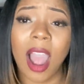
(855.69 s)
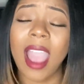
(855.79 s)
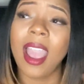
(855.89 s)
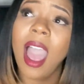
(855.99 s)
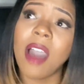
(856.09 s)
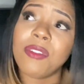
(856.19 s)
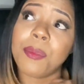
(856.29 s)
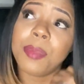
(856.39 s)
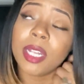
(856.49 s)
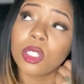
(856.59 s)
I have a
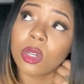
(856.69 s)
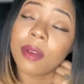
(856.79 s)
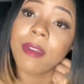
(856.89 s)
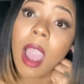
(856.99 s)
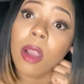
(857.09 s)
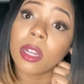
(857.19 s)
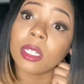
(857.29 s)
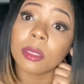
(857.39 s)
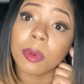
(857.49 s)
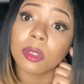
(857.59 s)
picture of how you're
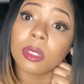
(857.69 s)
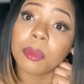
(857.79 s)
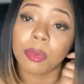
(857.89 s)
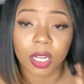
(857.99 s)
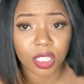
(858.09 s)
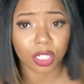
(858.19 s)
supposed to brush your